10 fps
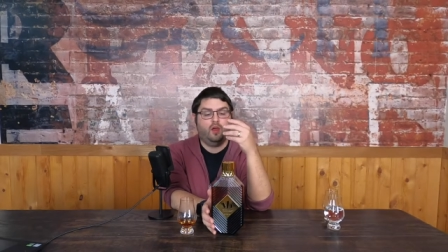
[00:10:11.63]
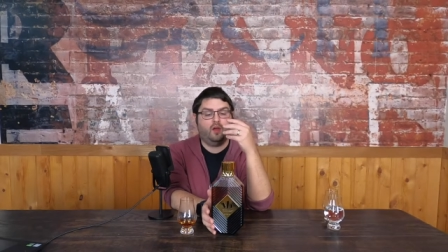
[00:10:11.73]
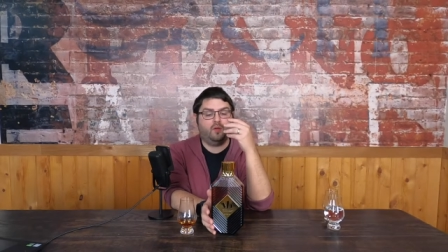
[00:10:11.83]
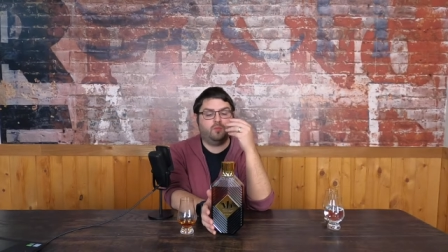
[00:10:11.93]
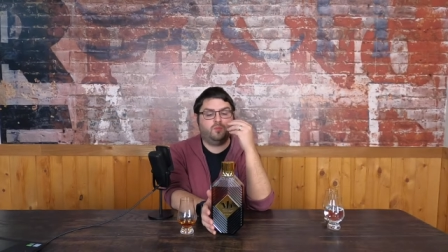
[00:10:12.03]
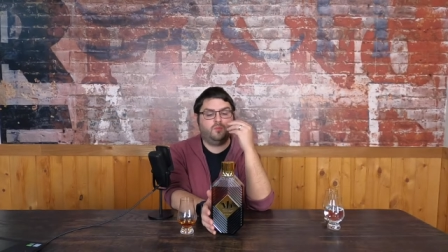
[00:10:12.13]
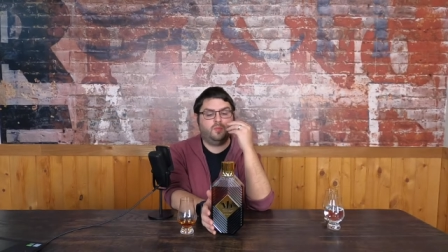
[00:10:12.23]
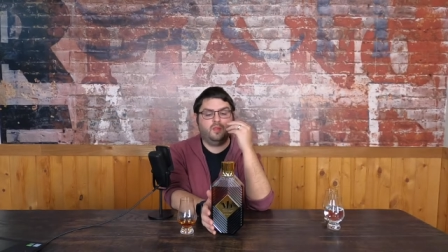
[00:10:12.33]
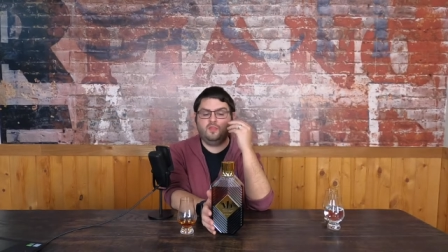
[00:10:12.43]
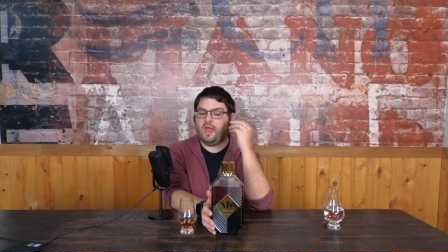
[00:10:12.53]
Um,
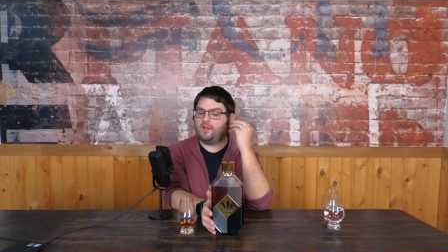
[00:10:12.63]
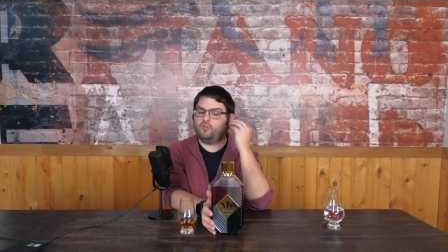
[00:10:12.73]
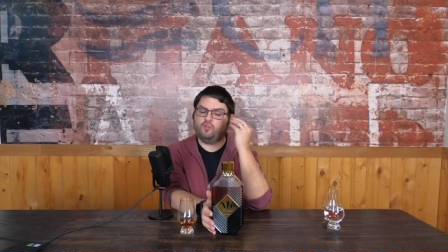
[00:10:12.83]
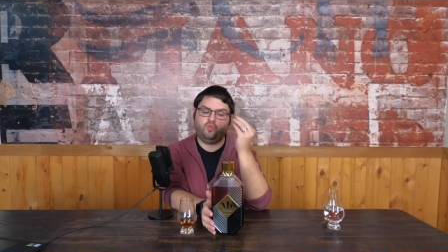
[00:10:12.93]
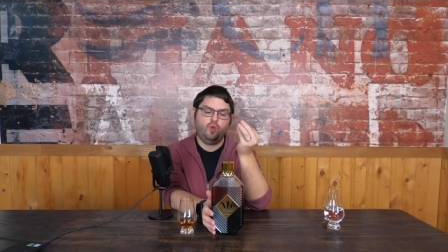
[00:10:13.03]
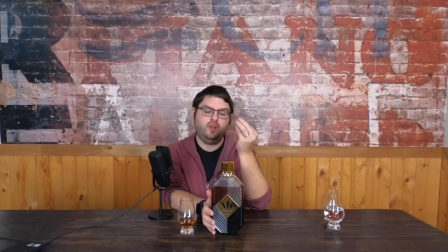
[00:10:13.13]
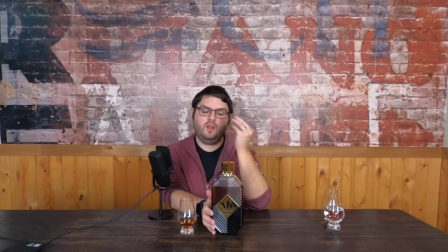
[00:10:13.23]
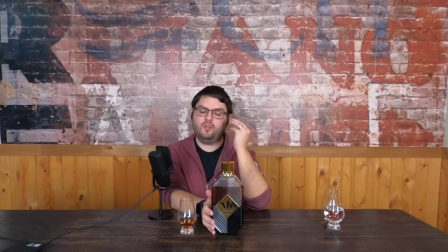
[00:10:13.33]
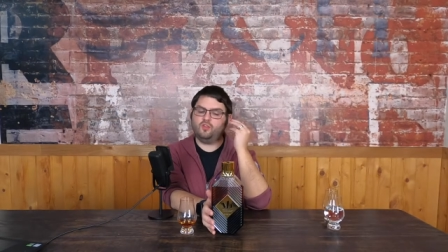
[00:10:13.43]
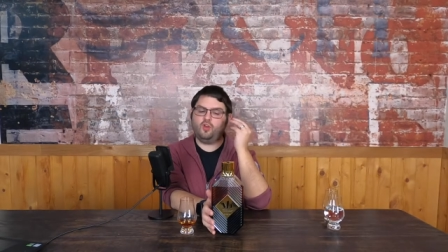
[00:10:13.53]
that sweetness,